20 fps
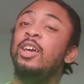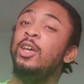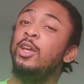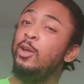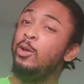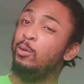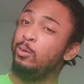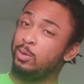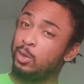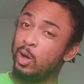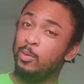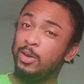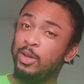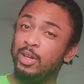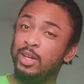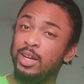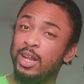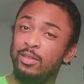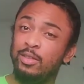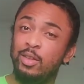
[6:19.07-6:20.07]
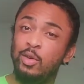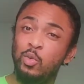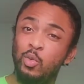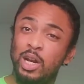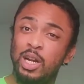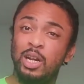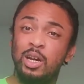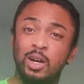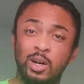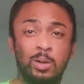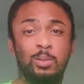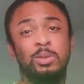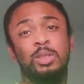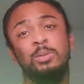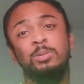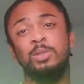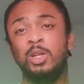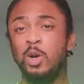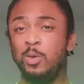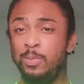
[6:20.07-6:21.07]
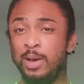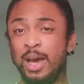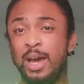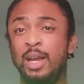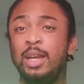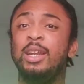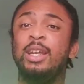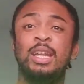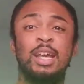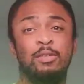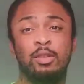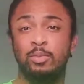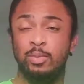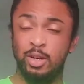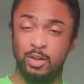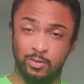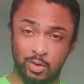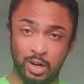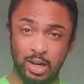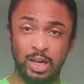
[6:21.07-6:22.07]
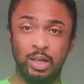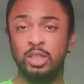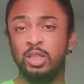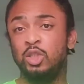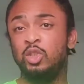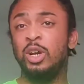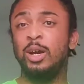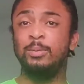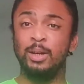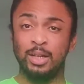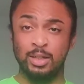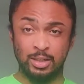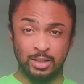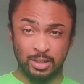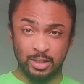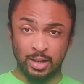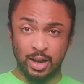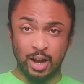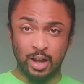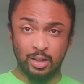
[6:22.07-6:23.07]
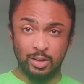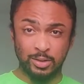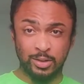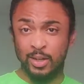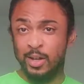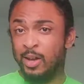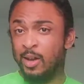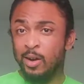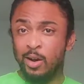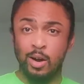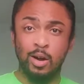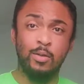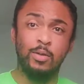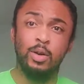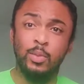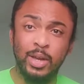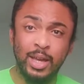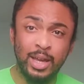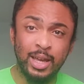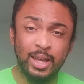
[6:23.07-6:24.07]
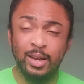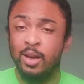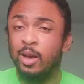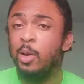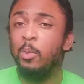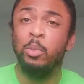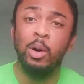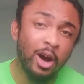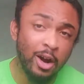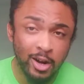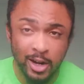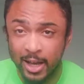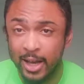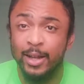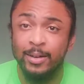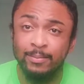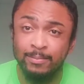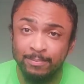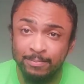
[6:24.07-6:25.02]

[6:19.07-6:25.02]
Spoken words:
You told me you wanted a home gym so bad, you didn't have the money for it. You just dropped hundreds of dollars over the weekend partying.